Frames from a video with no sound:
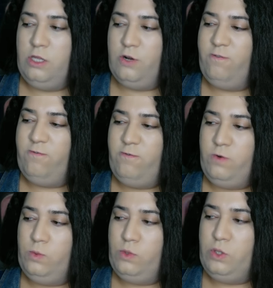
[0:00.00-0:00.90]
you little
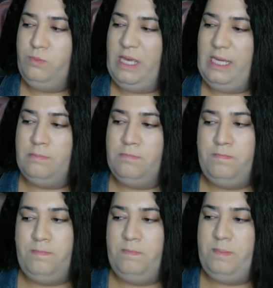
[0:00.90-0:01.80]
Fruit Loop eating
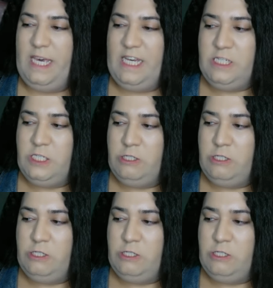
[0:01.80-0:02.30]
bitch.